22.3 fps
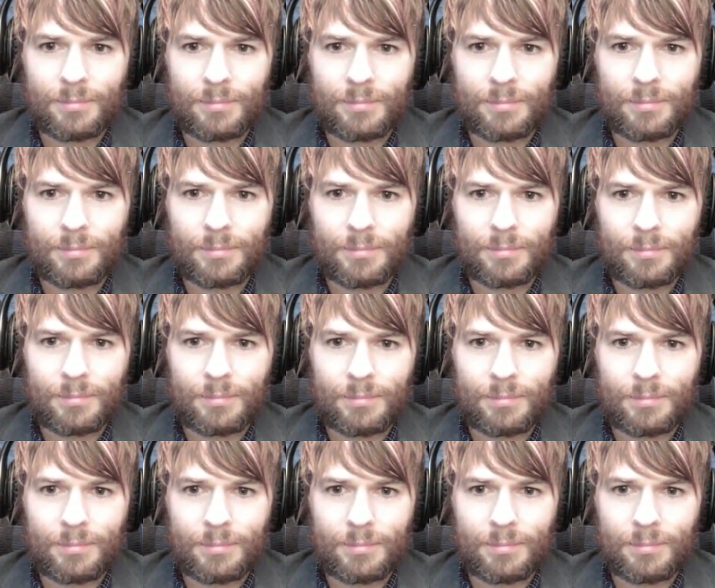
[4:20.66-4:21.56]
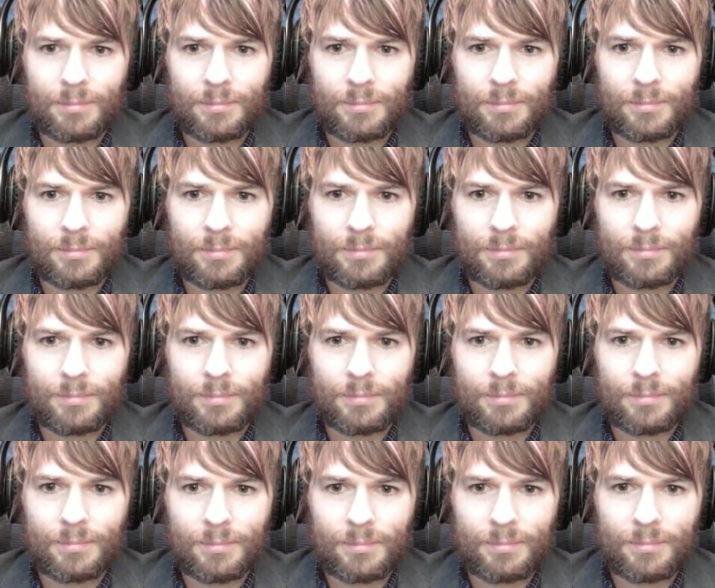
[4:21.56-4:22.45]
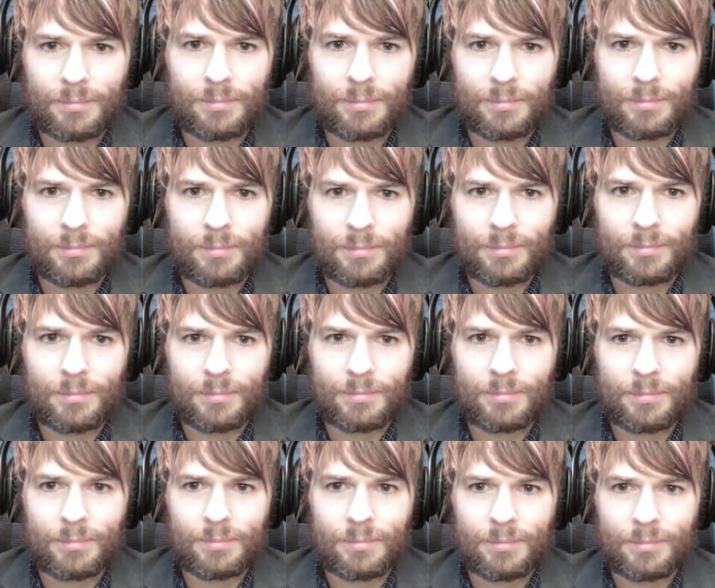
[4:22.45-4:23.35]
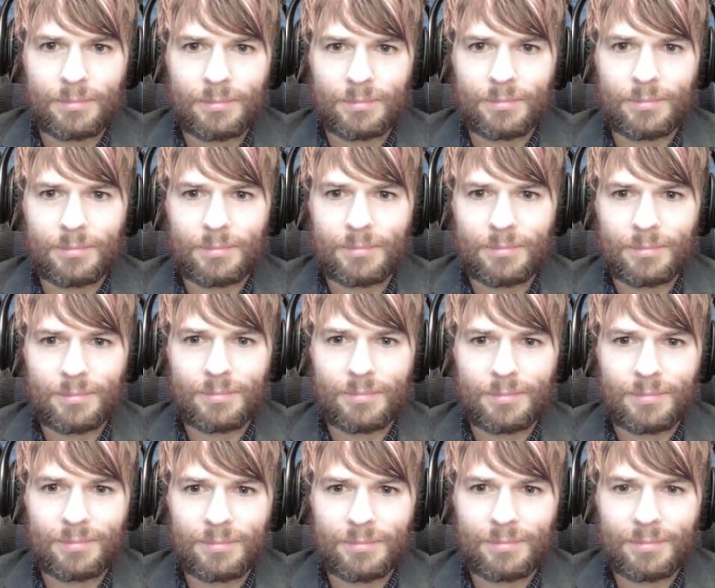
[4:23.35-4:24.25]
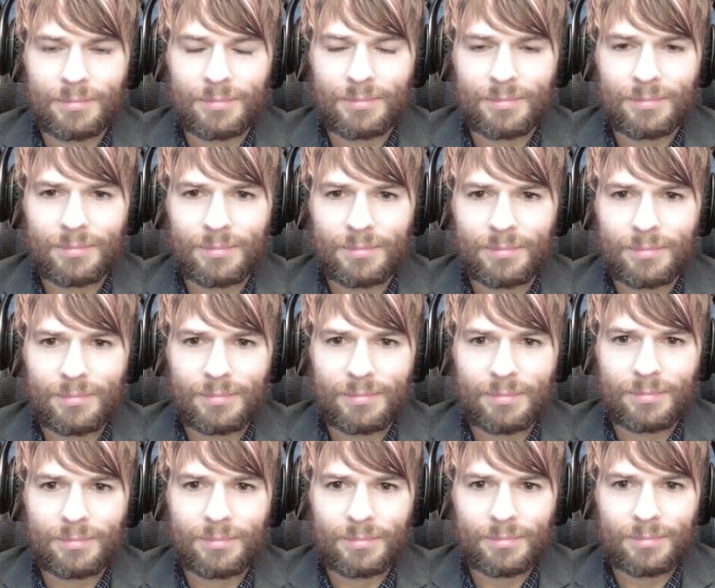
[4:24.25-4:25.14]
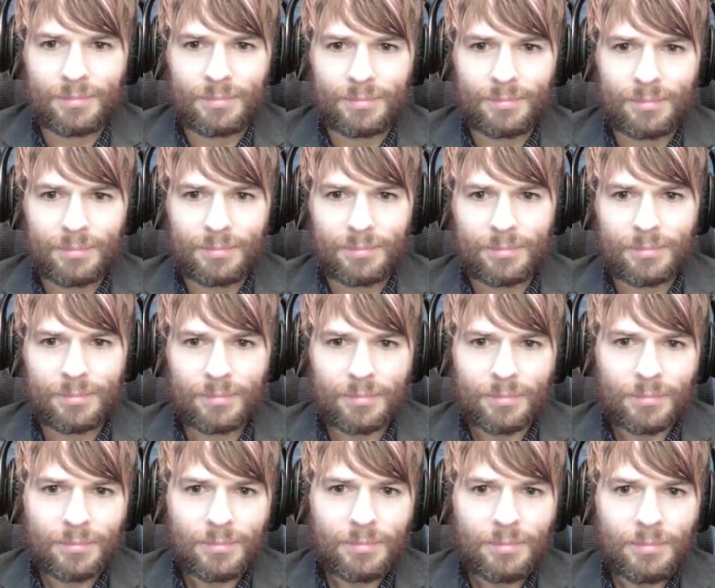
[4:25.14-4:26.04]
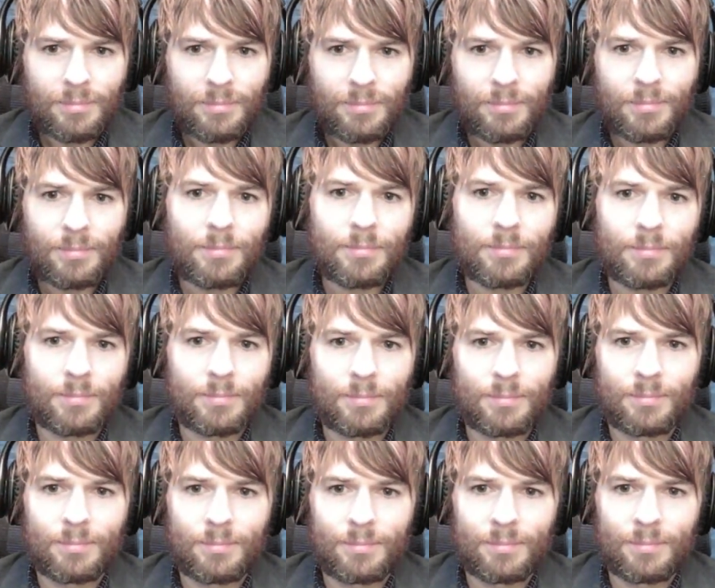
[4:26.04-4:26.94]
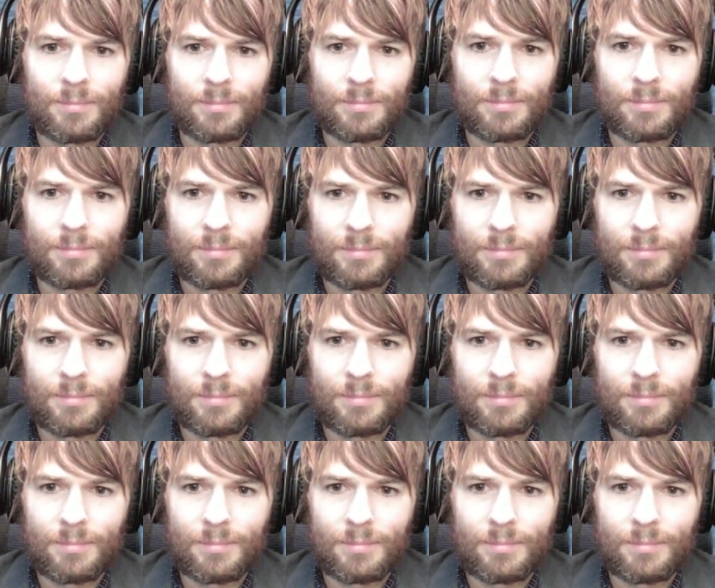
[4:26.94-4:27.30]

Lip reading: This person isn't speaking.